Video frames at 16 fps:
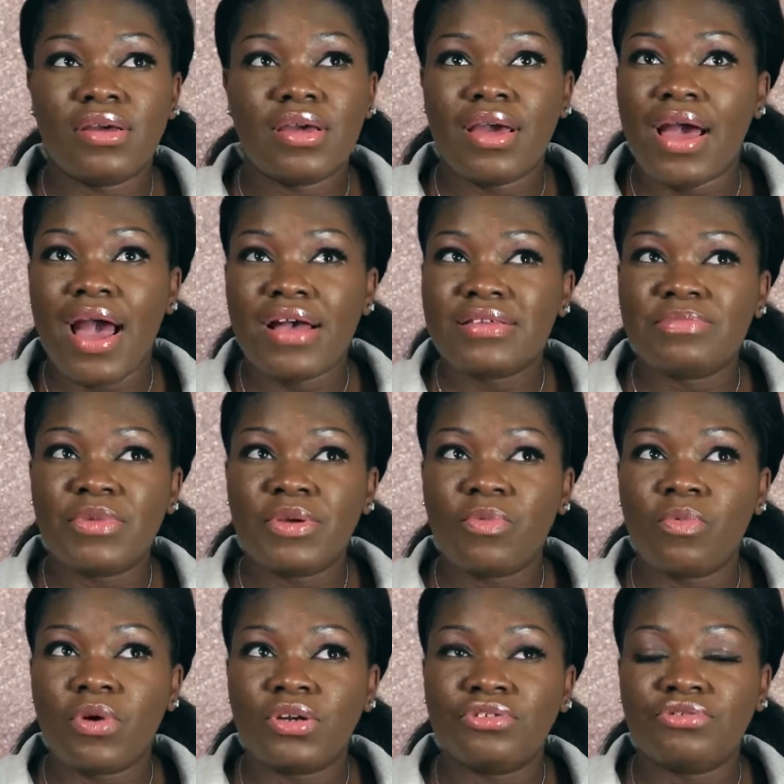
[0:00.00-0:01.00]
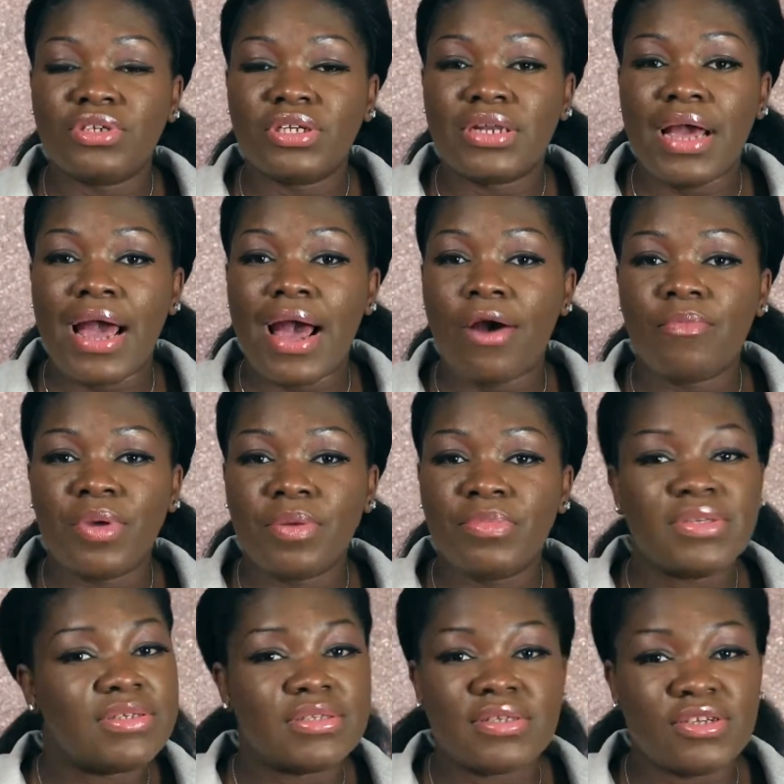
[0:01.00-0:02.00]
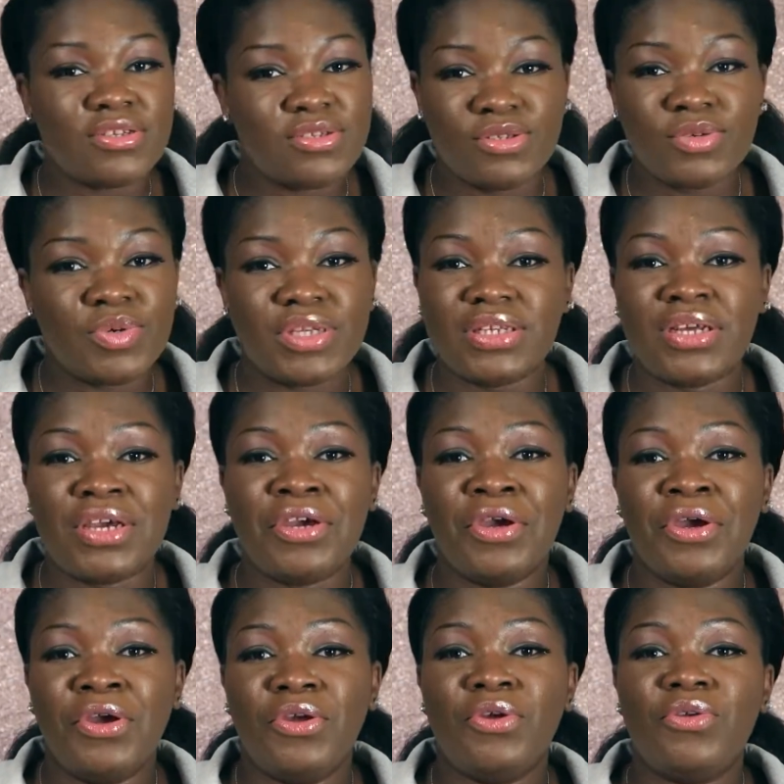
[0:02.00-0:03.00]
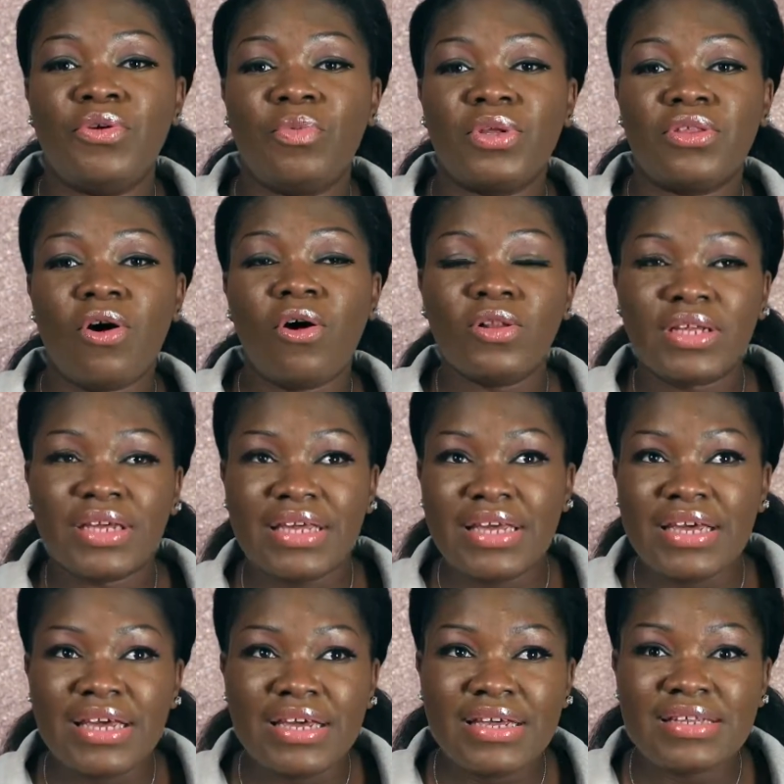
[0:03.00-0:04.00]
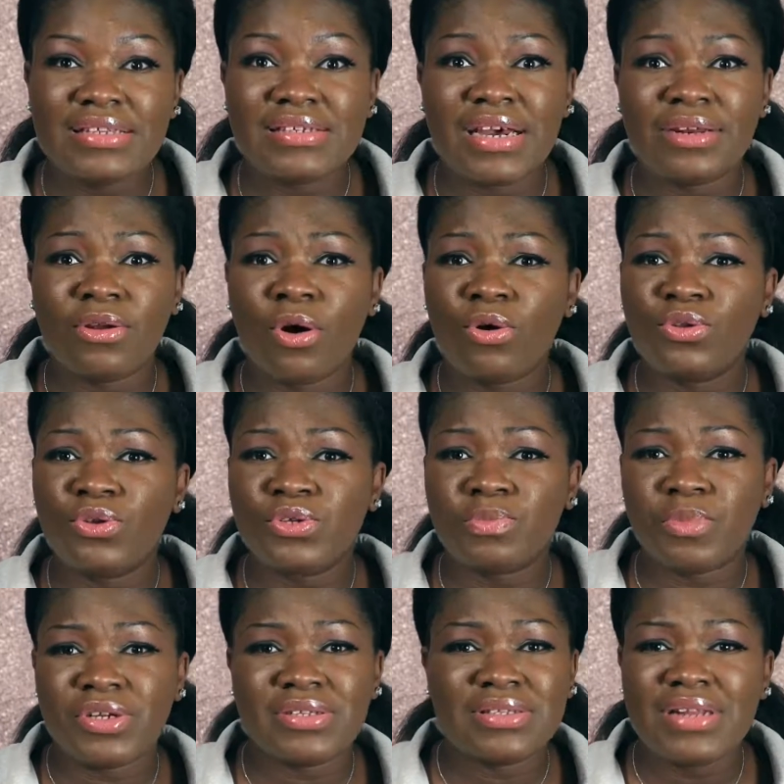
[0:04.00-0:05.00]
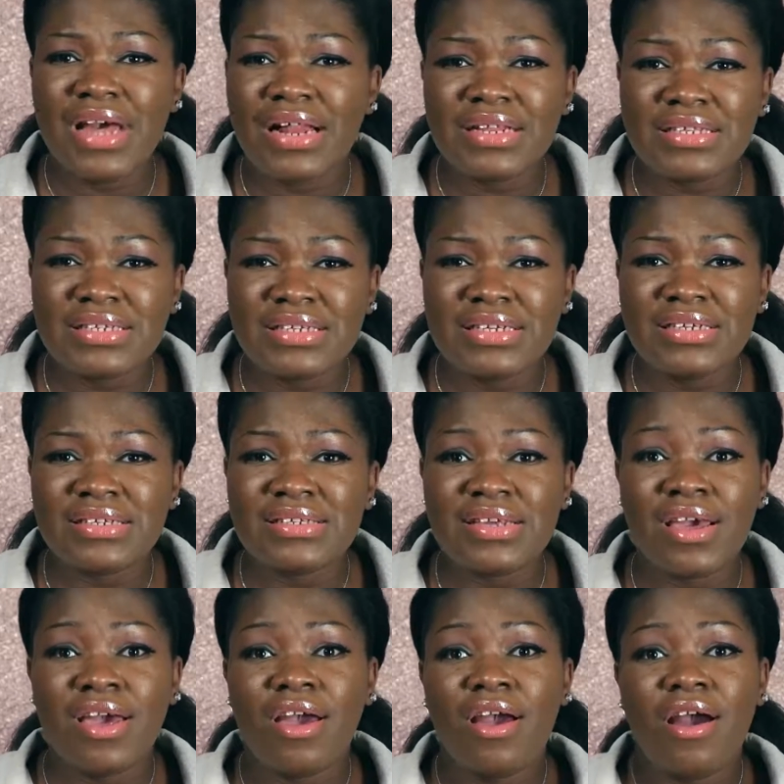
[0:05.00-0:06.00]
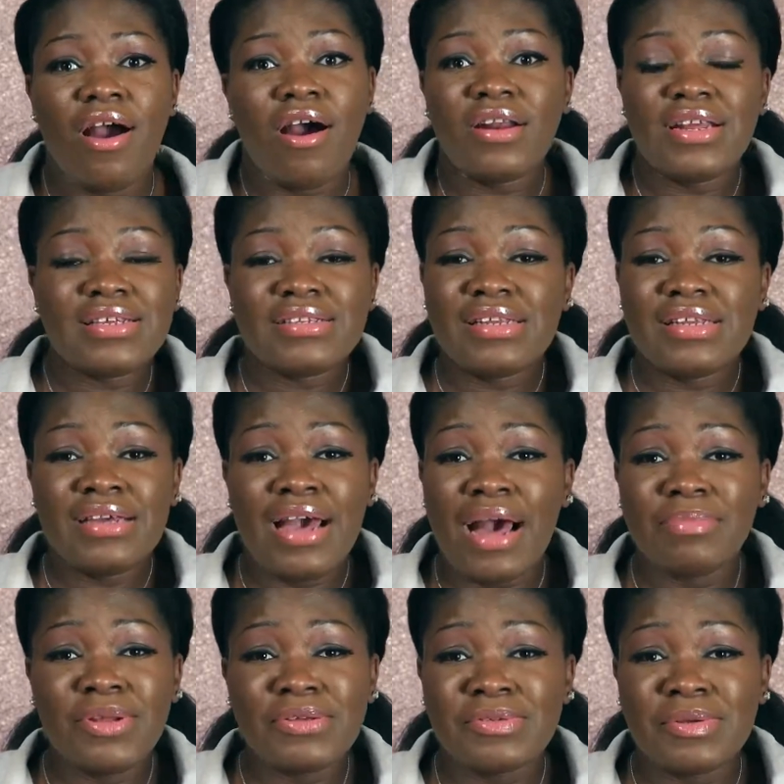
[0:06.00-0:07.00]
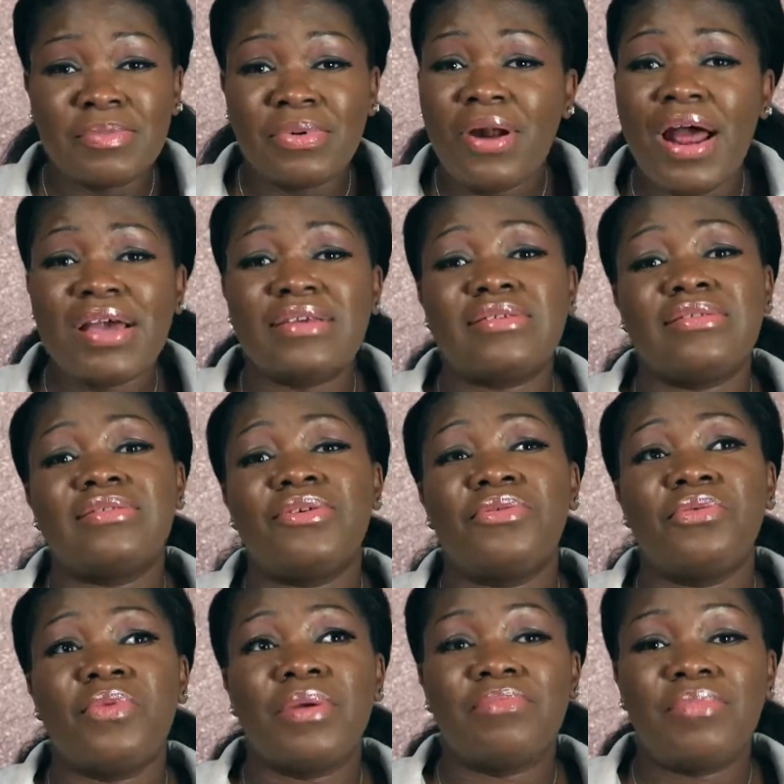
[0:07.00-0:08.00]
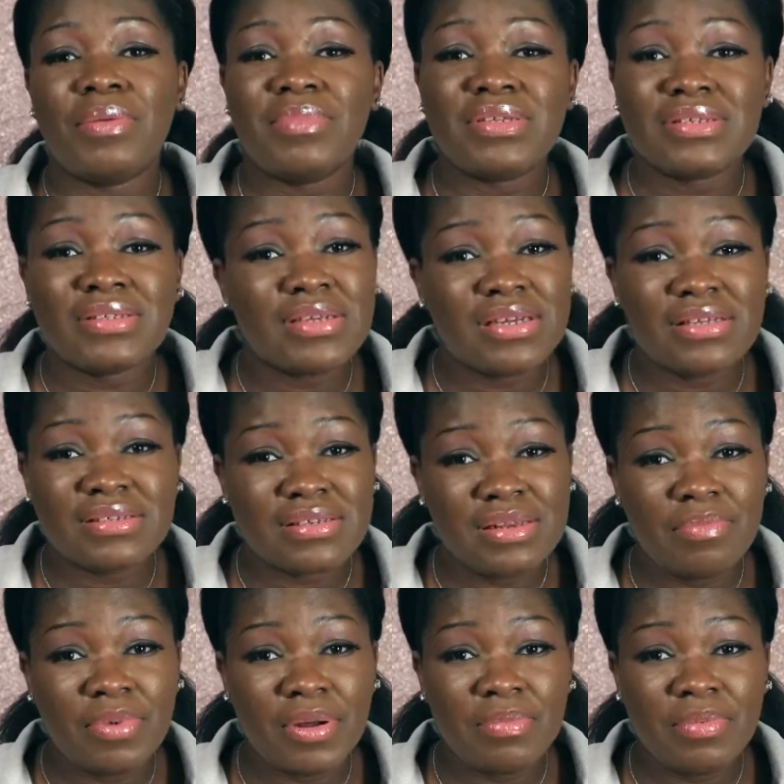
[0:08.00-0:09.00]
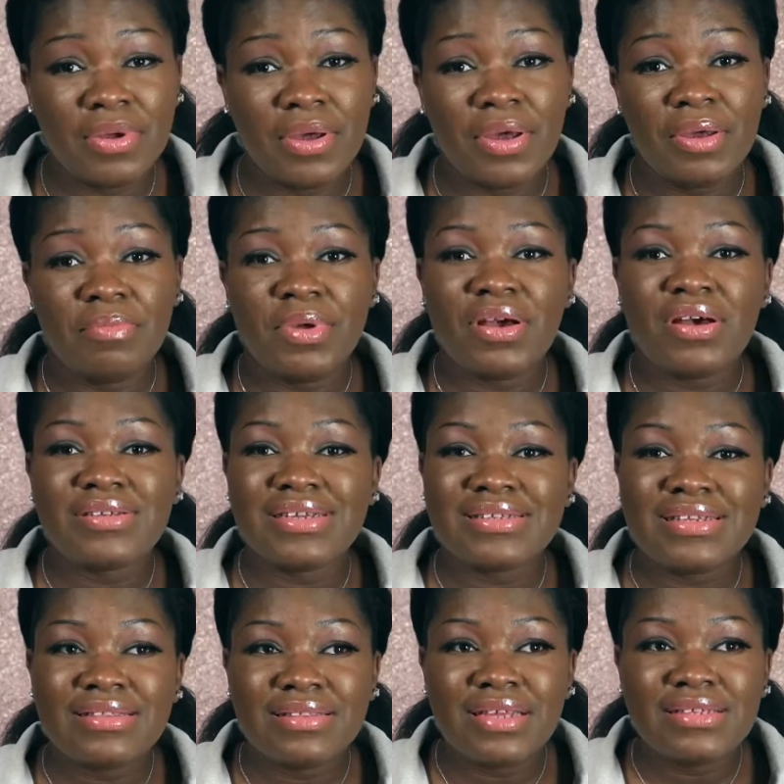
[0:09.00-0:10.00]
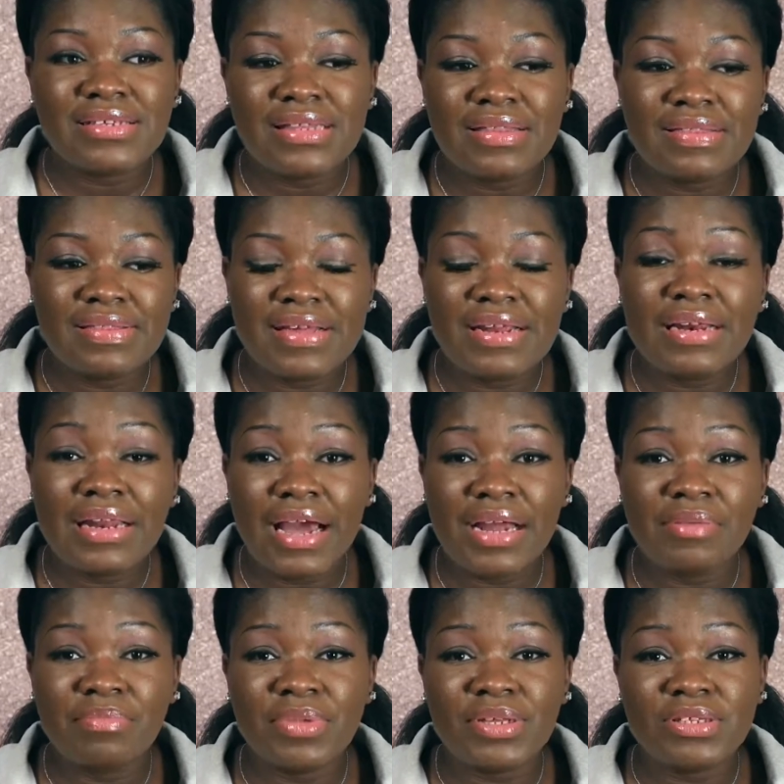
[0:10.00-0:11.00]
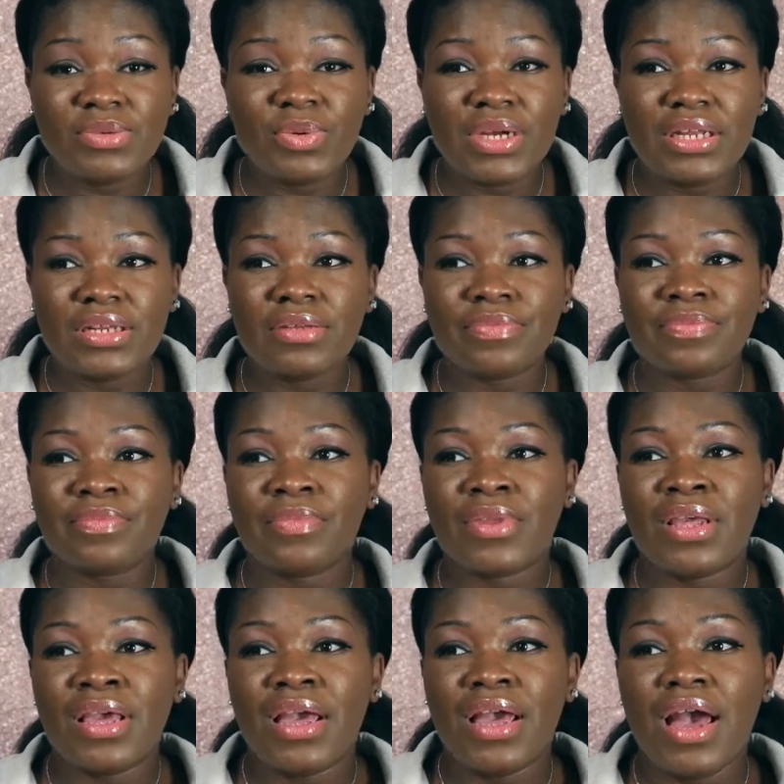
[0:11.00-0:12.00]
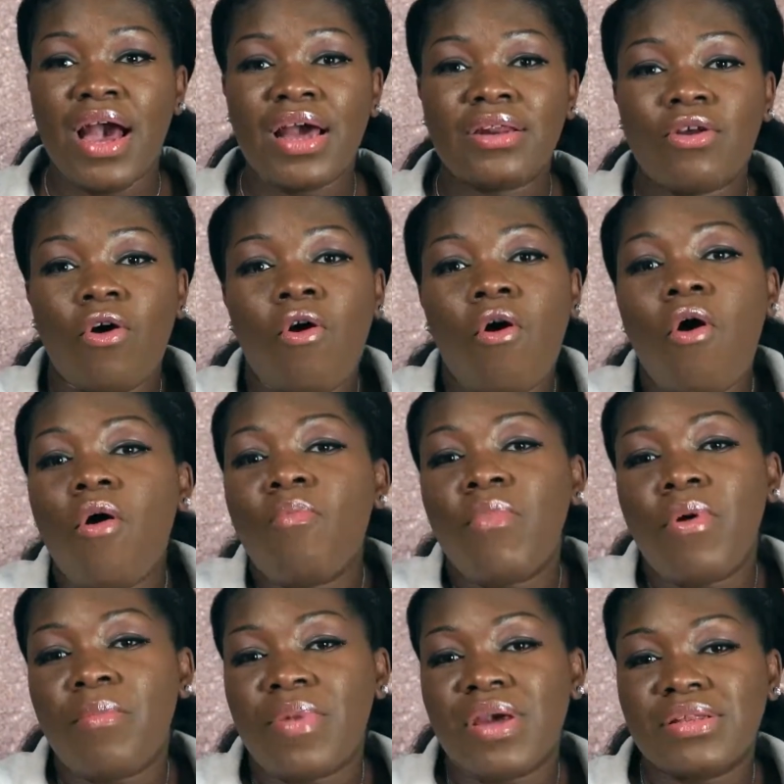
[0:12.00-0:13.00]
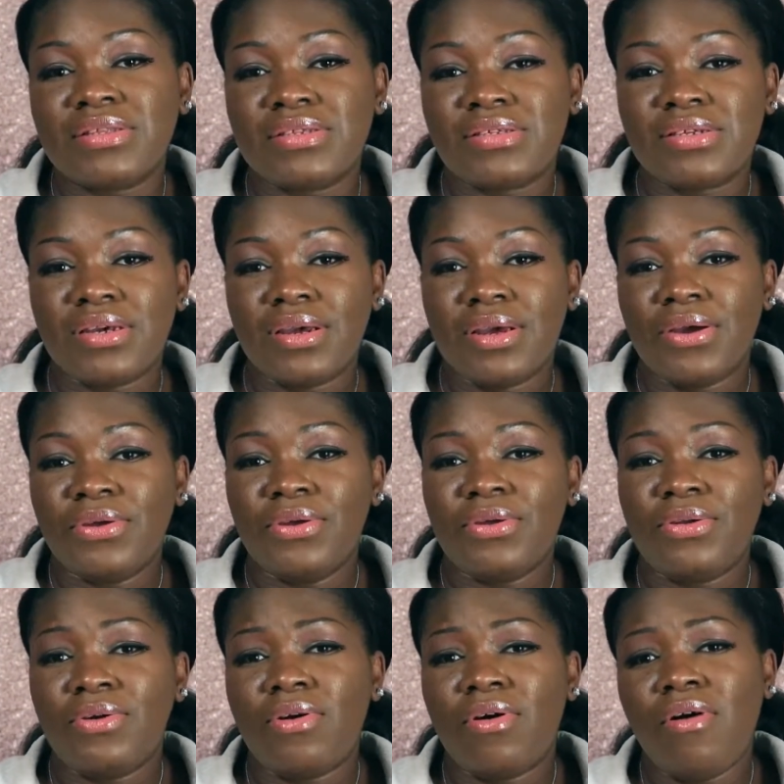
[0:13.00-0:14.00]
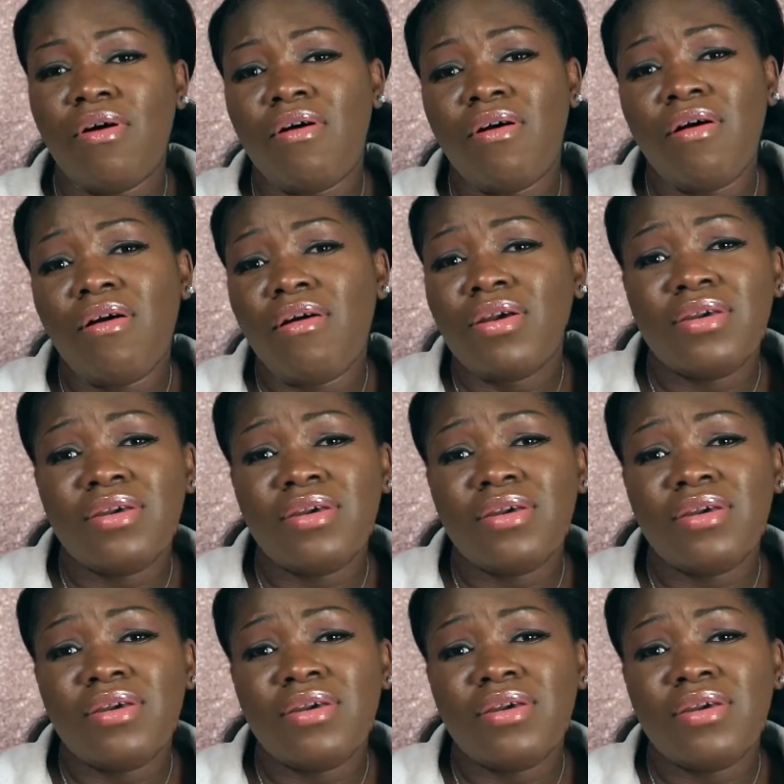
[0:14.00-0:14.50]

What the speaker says: it has me wondering how babysitters do it, with all the kids and all those personalities. Honestly, I'm not surprised, when babysitters slip up, because there's a thin line between an awe moment, oh,